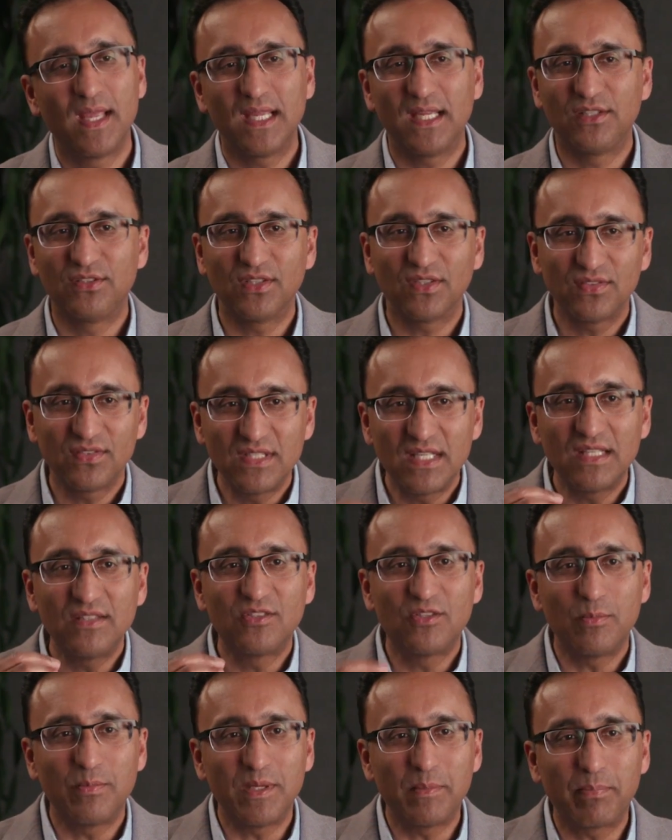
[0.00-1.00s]
it just
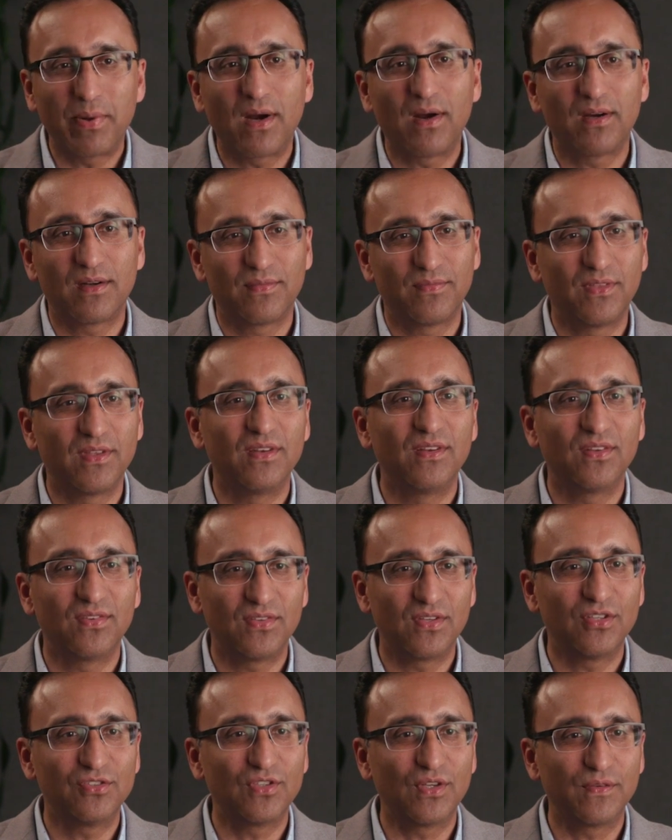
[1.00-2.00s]
needs to be part of the
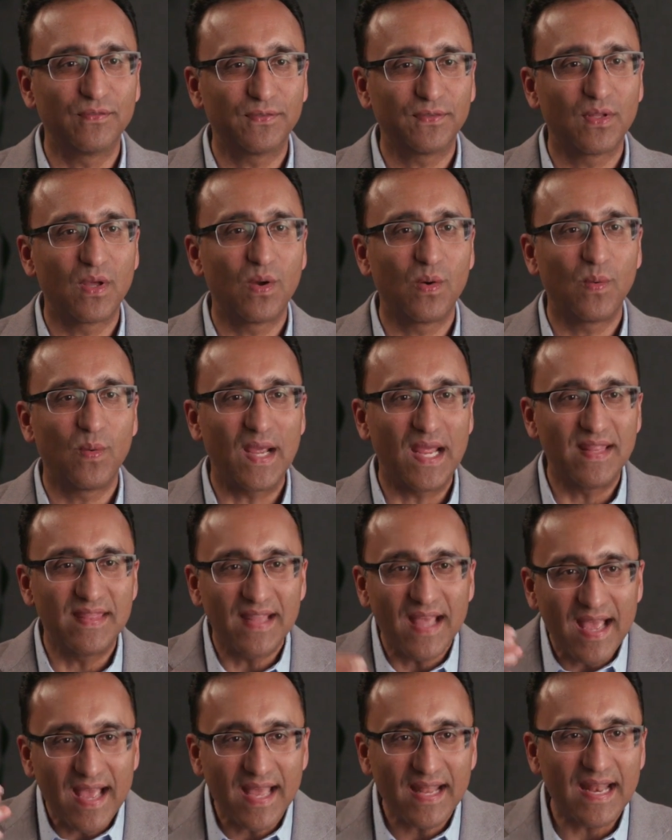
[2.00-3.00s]
decision flow,
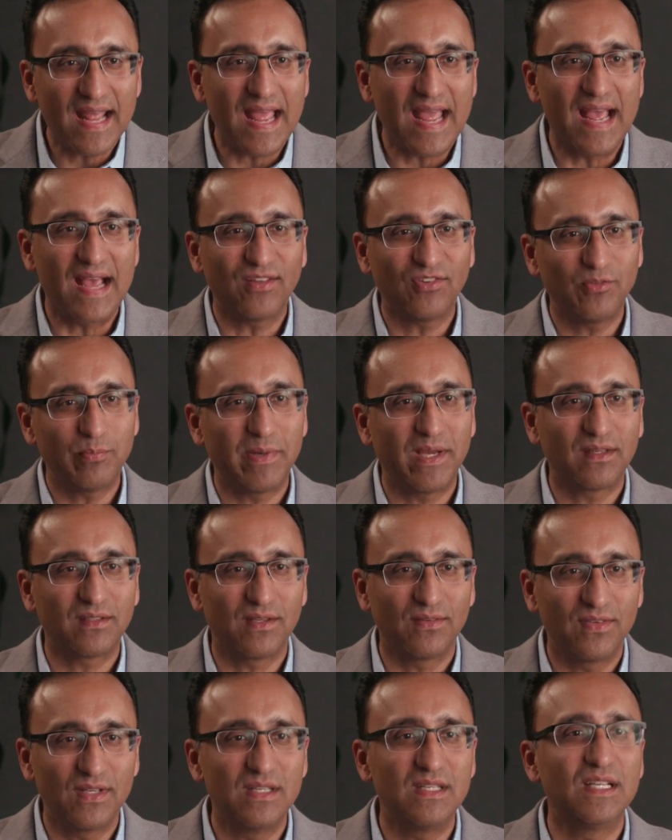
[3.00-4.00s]
and that aspect
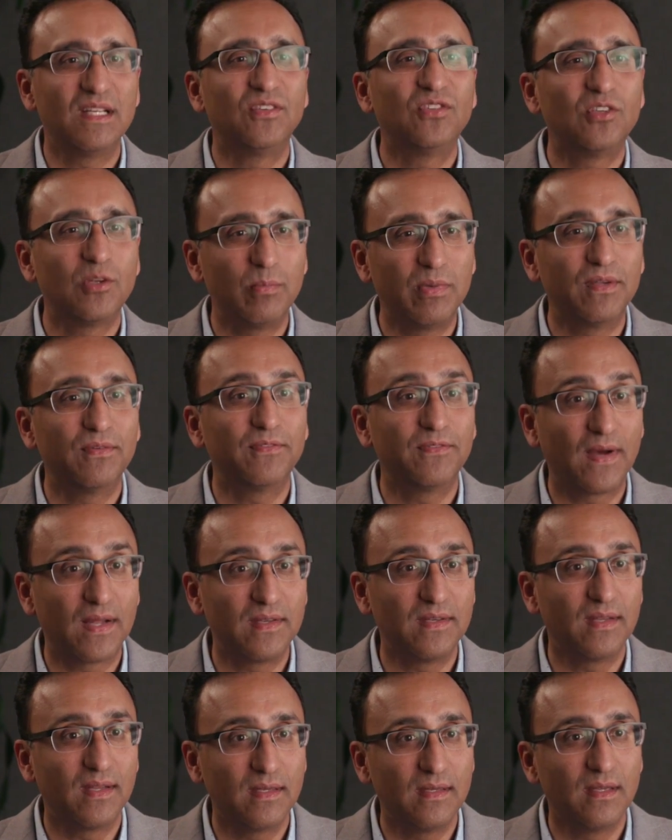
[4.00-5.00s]
of it needs to be
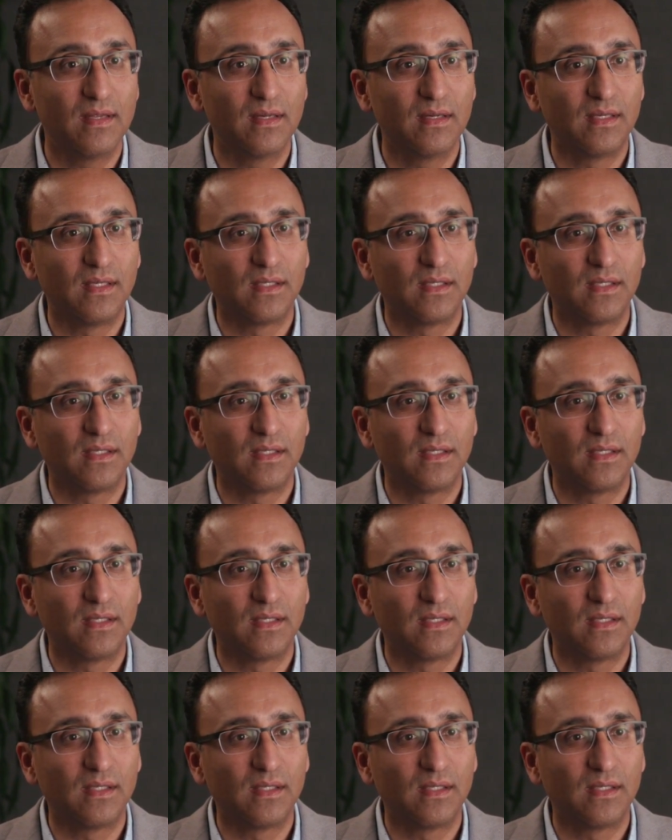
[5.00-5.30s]
funded.